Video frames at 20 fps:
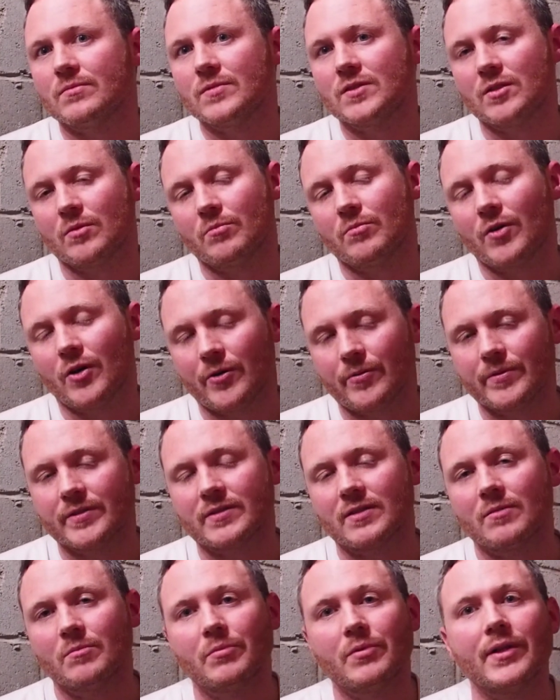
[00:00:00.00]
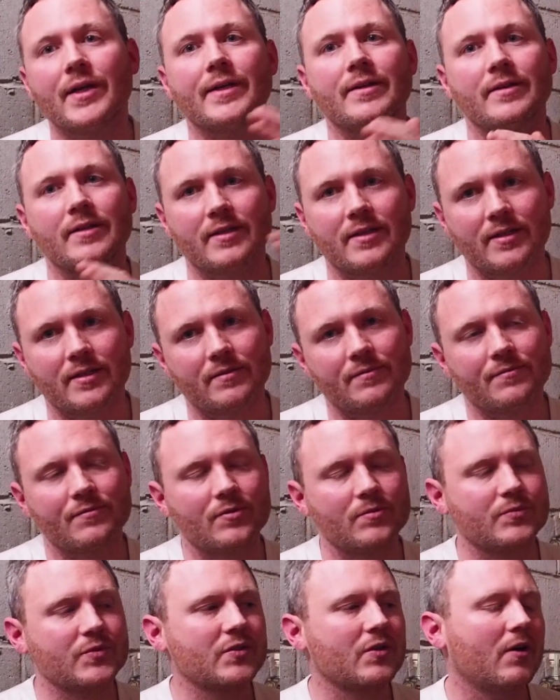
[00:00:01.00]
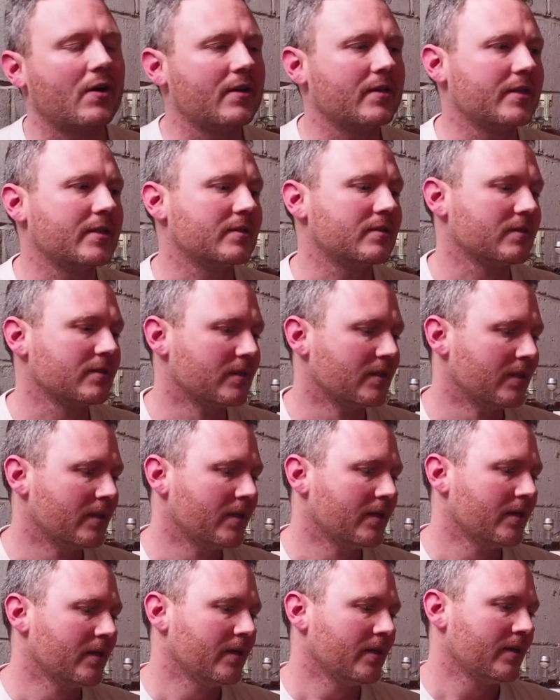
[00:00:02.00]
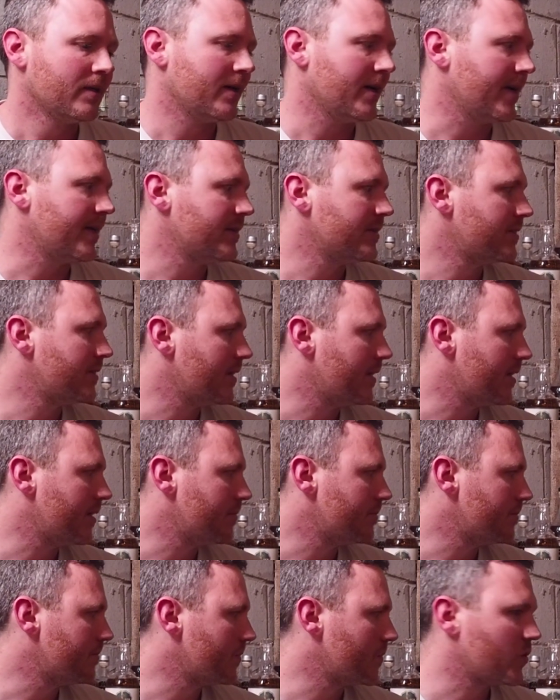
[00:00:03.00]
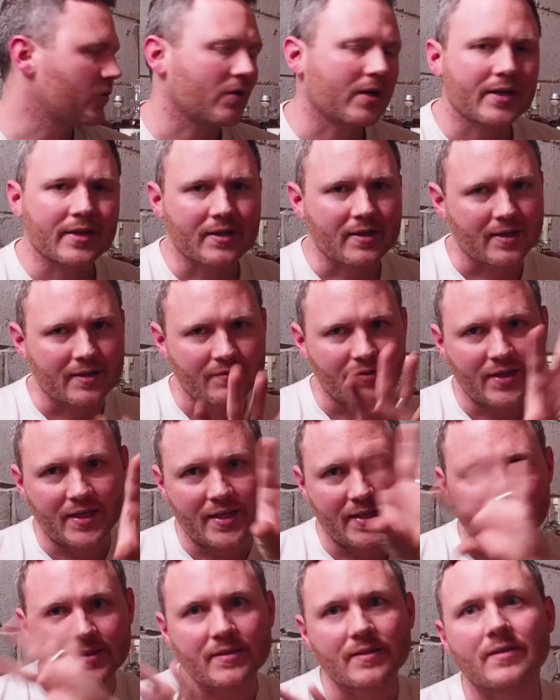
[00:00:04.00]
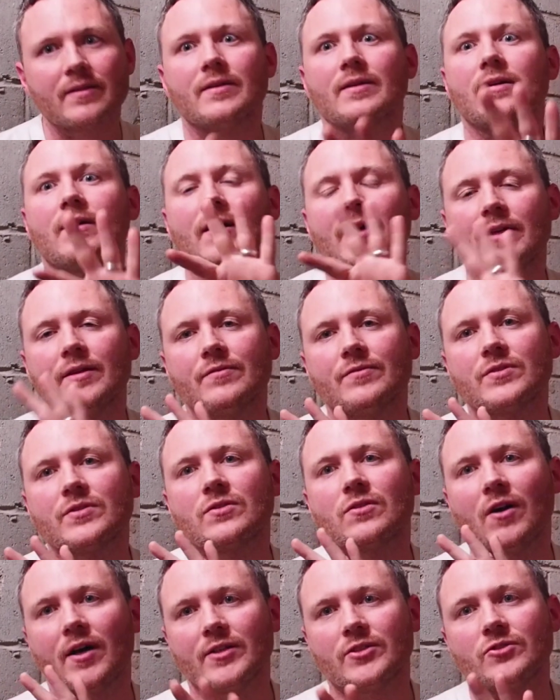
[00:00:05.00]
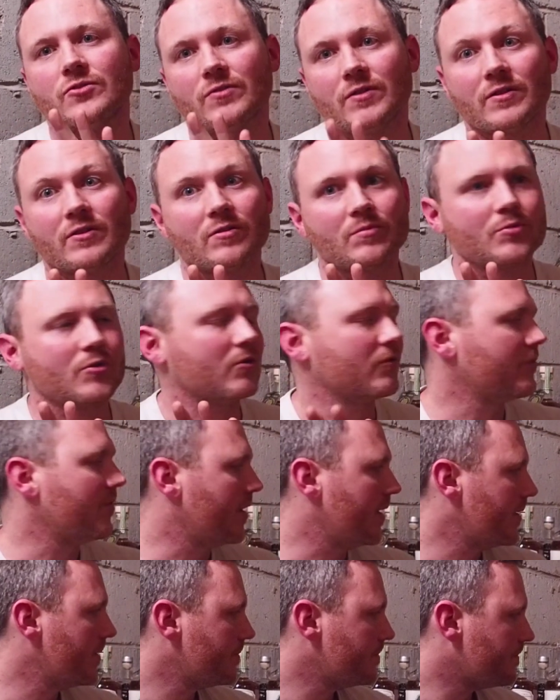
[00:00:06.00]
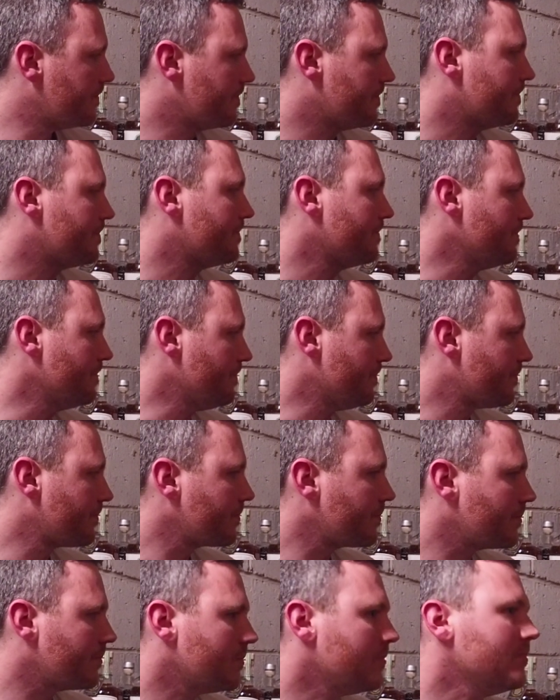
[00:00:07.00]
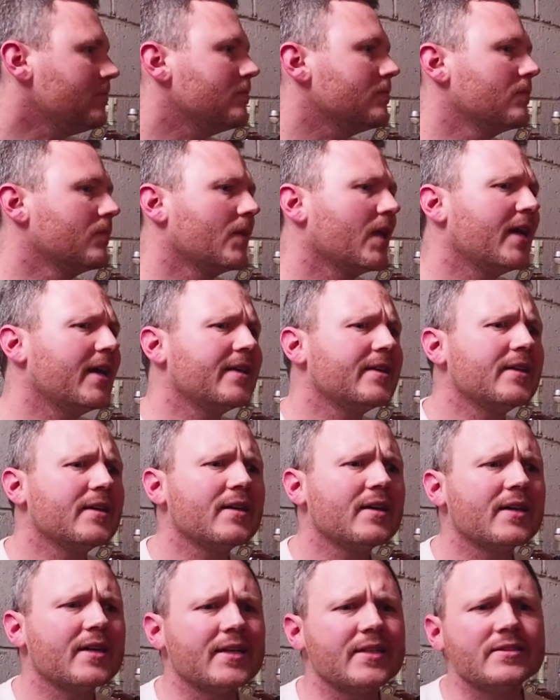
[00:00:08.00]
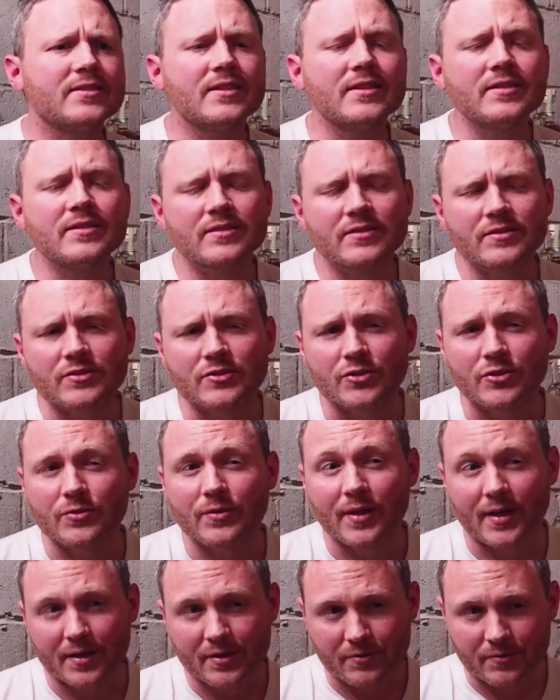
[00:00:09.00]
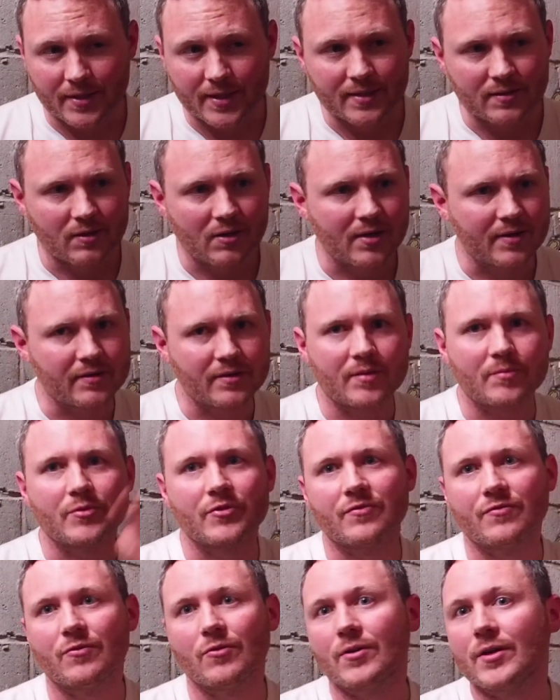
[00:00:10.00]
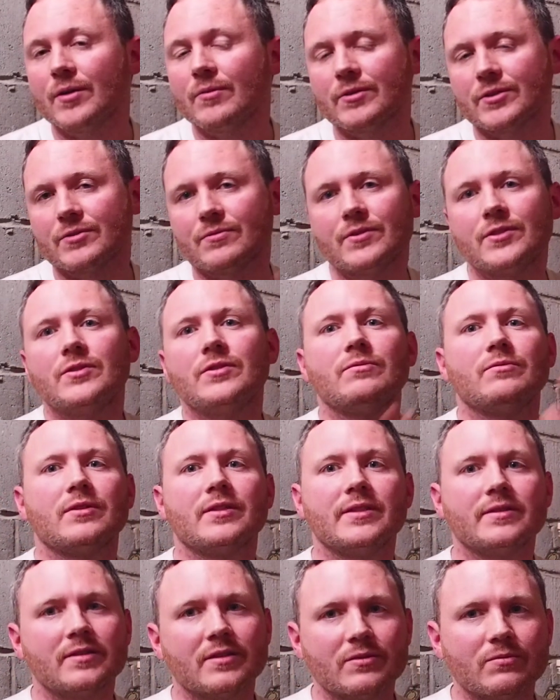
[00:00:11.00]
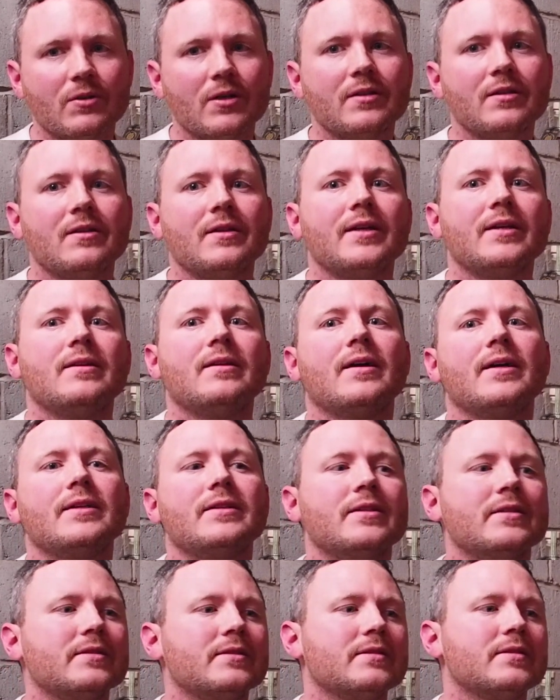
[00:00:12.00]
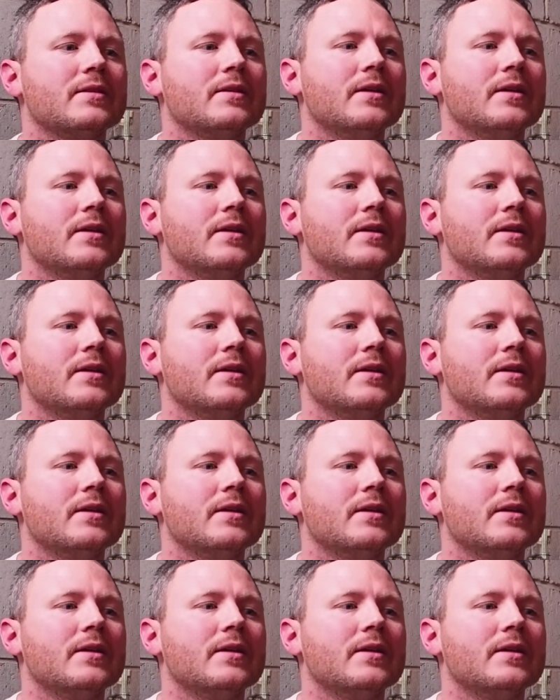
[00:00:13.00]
malt whiskey blended in from Scotland, and trying to kind of hit the kind of Scotch drinker profile. And it didn't do that great. Lot number 40 was originally released as well in the late 90s.